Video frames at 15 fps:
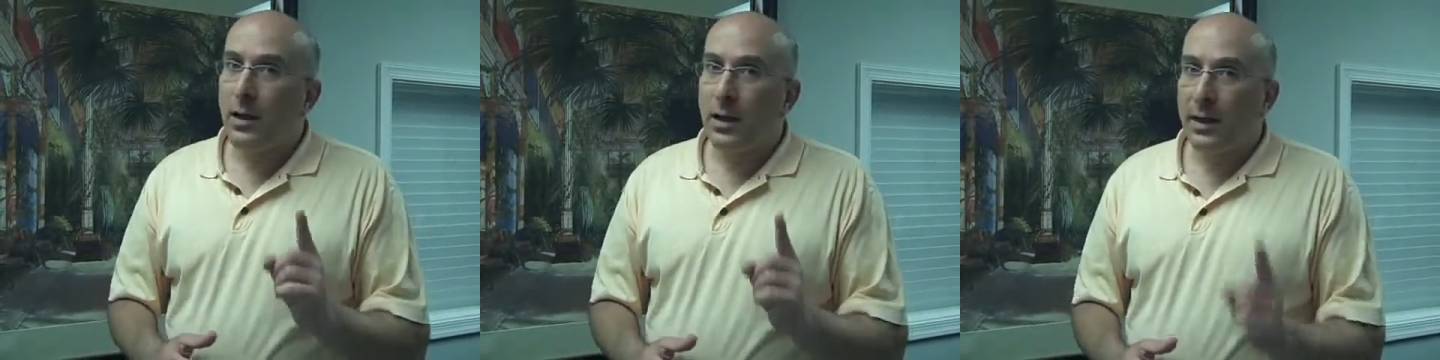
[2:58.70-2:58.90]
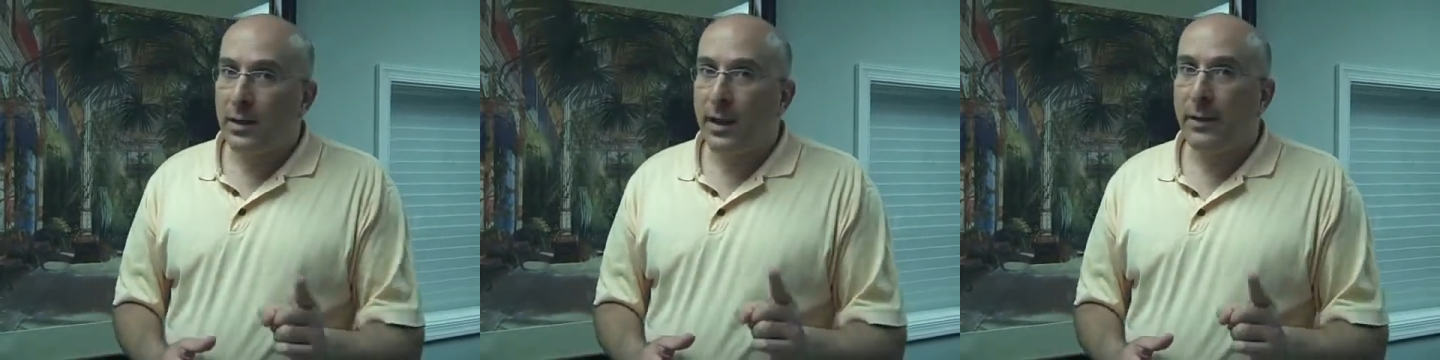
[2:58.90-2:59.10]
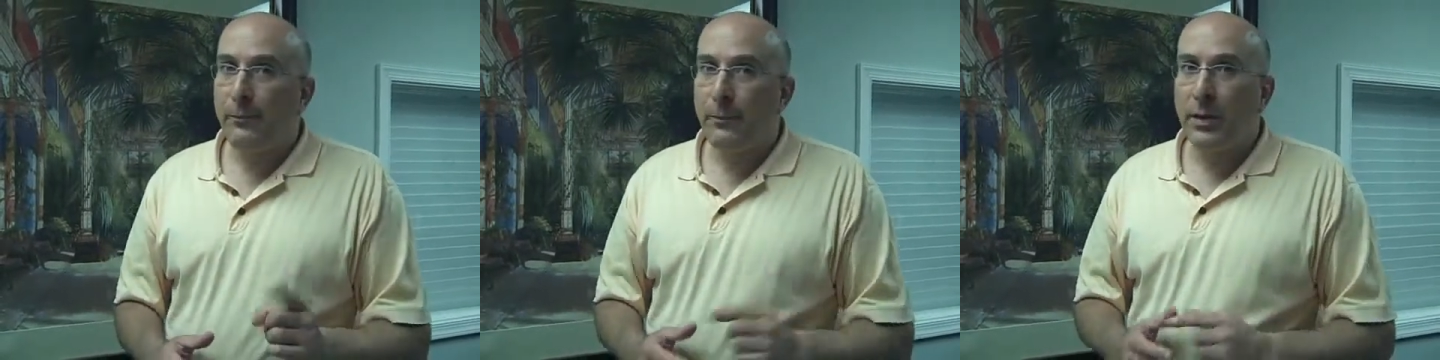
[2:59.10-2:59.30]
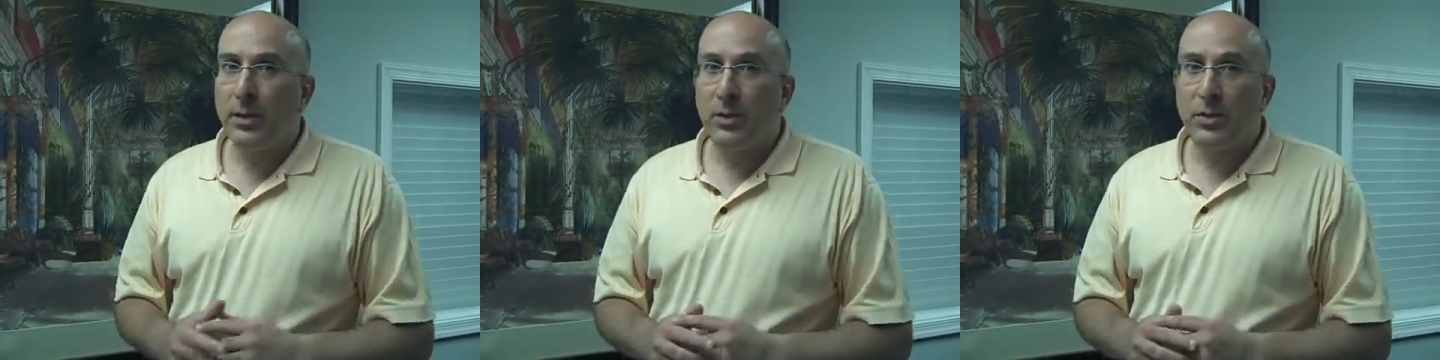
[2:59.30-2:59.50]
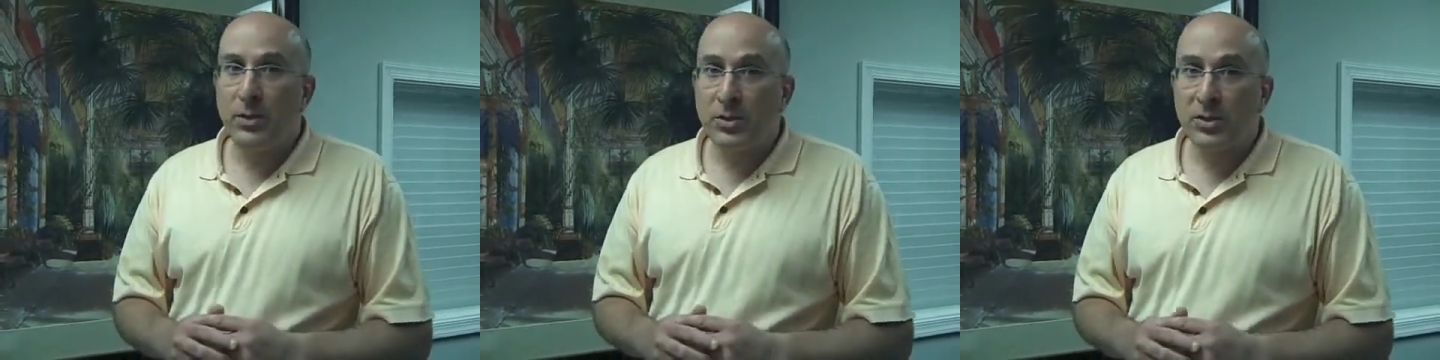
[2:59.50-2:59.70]
A lot
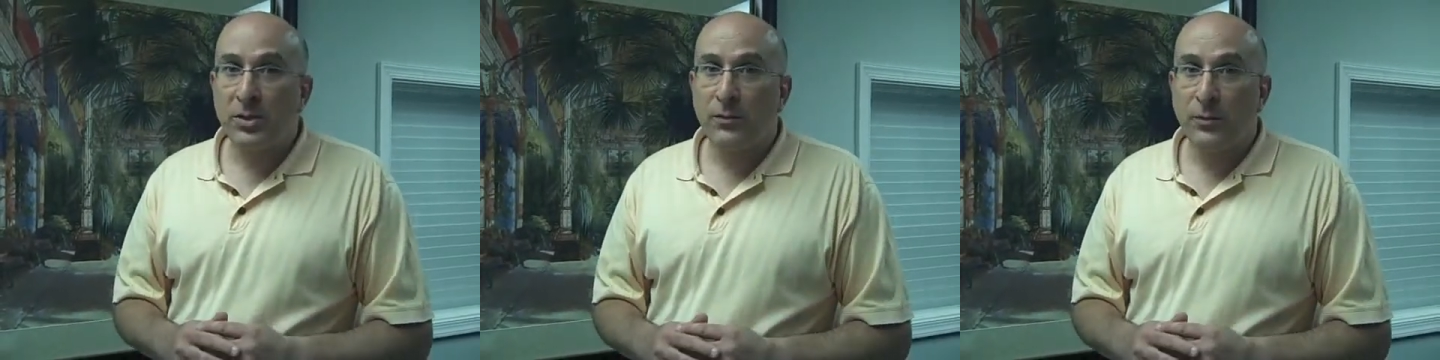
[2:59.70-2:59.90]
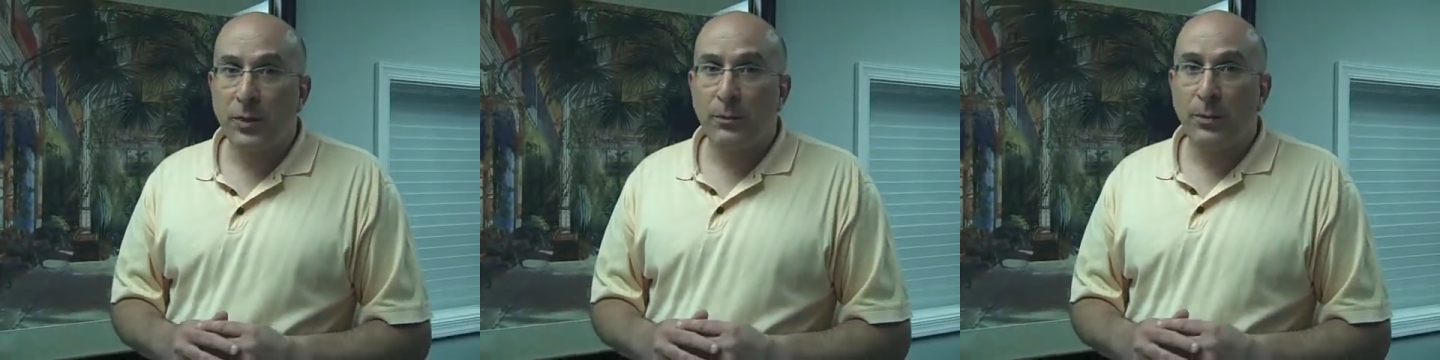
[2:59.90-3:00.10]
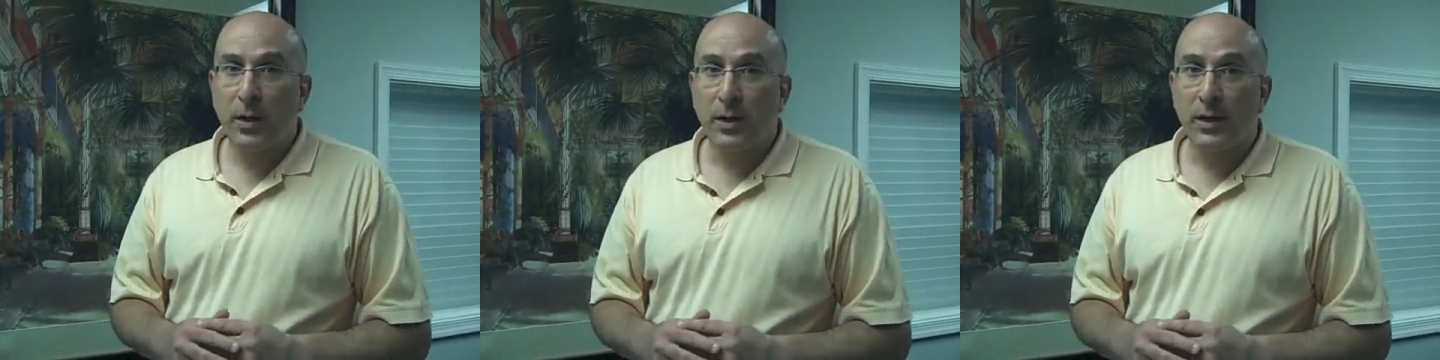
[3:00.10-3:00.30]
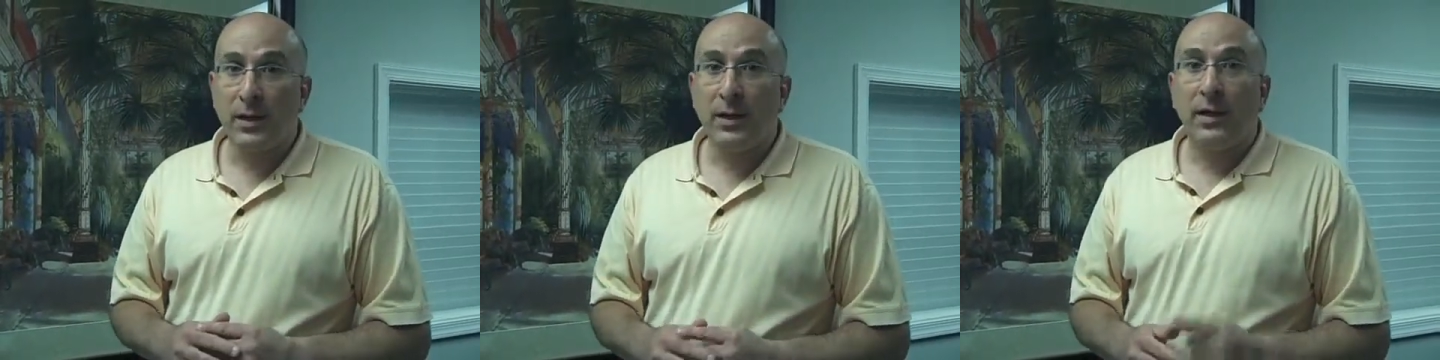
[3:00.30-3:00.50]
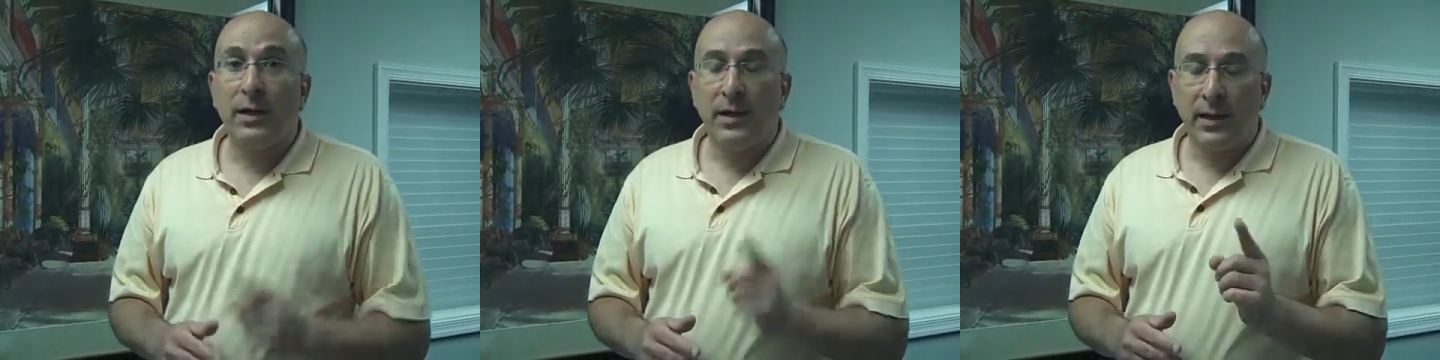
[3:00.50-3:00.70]
better use of your money
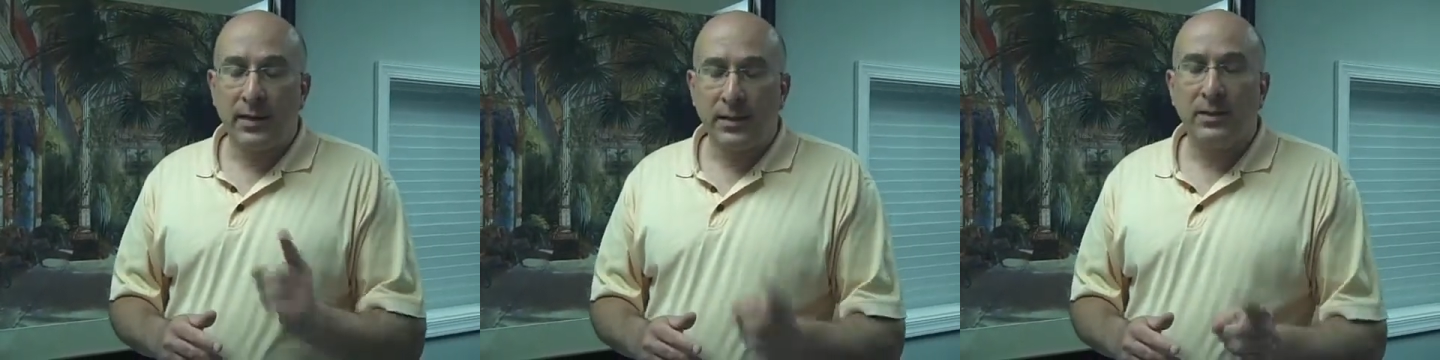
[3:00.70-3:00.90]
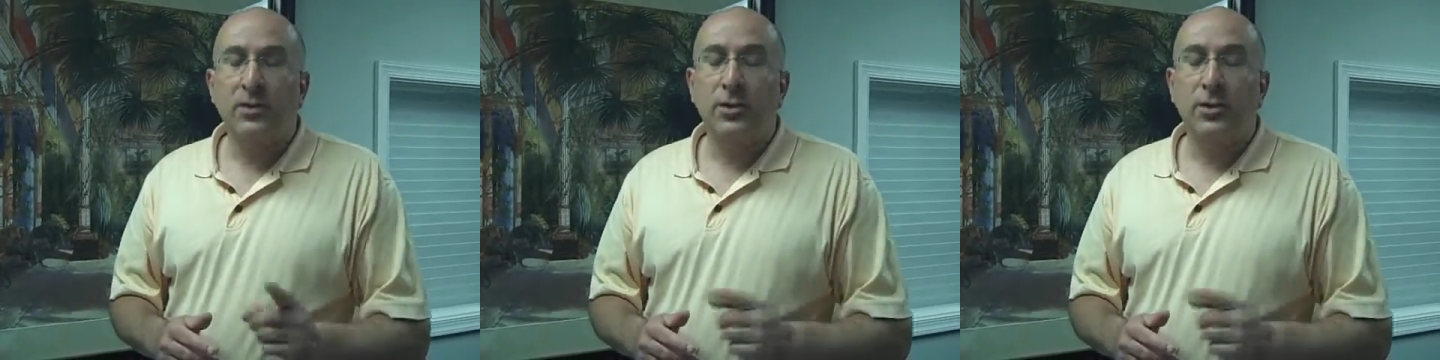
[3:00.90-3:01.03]
and